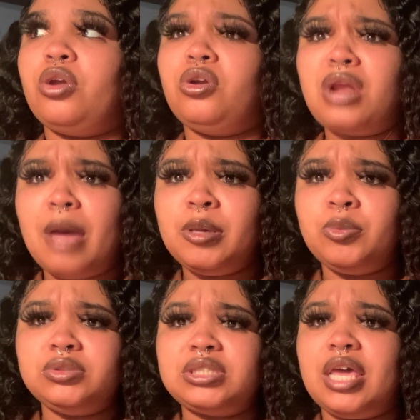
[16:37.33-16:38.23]
You know
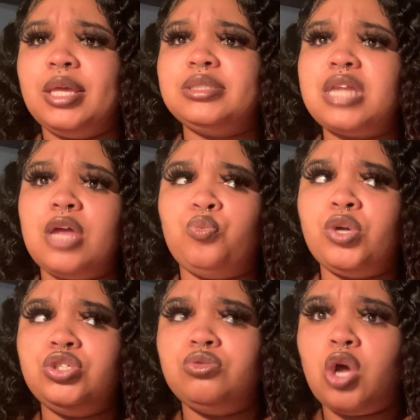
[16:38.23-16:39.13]
people say it's not
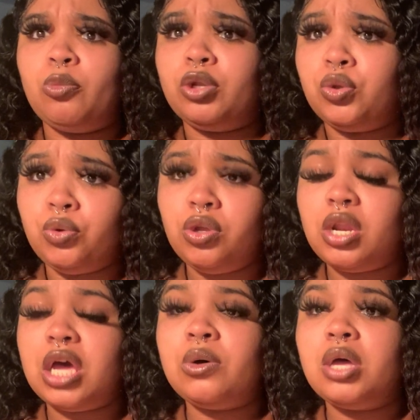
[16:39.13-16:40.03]
what you know but who you
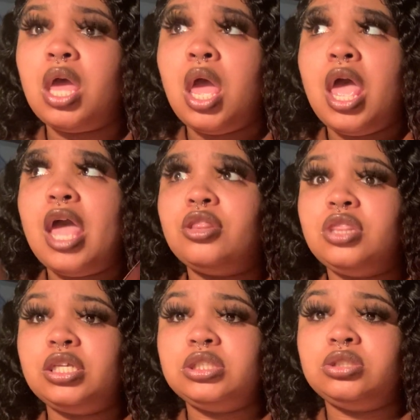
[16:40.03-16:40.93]
know. In
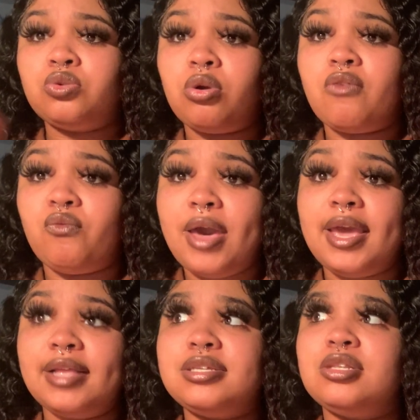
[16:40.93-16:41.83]
this sort of way,
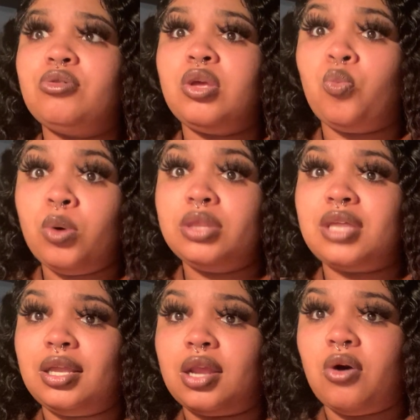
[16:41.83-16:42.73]
it's literally what
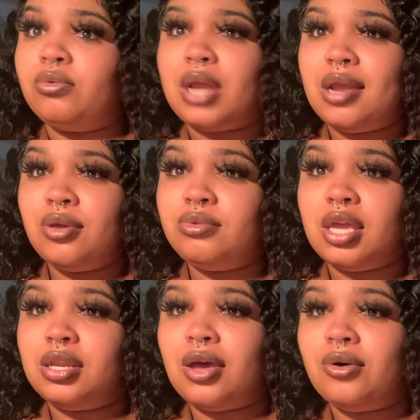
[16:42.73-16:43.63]
they know, not who
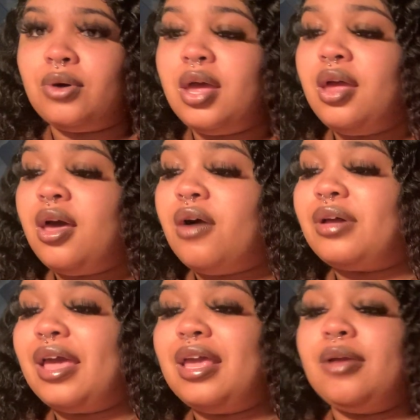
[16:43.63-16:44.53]
they know.
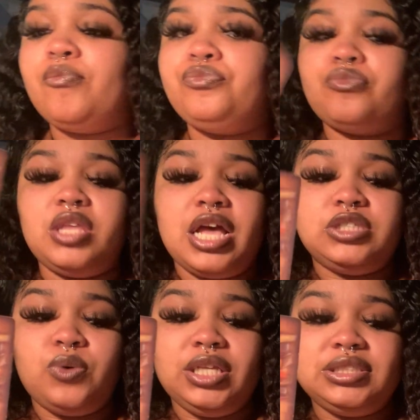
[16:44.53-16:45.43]
Okay, yeah,
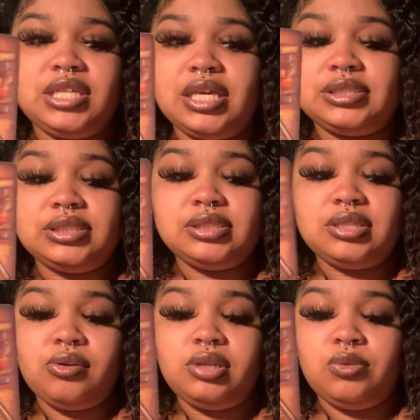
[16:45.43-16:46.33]
twenty six. This is
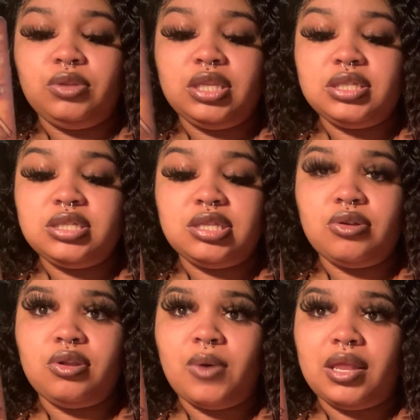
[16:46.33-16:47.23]
literally this is
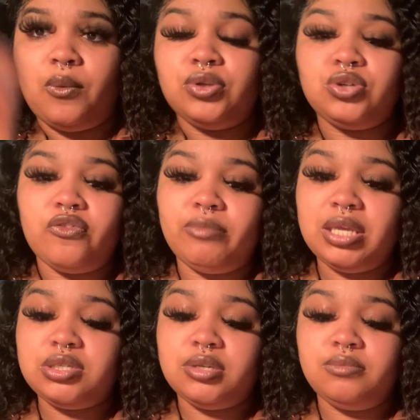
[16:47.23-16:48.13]
literally why they want your
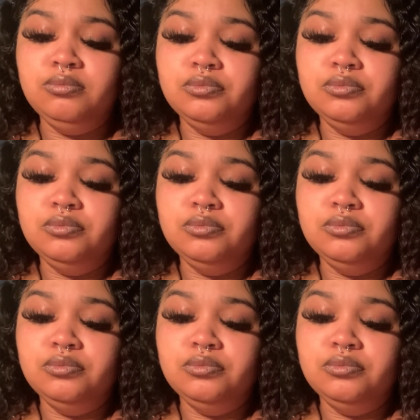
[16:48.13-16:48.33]
information.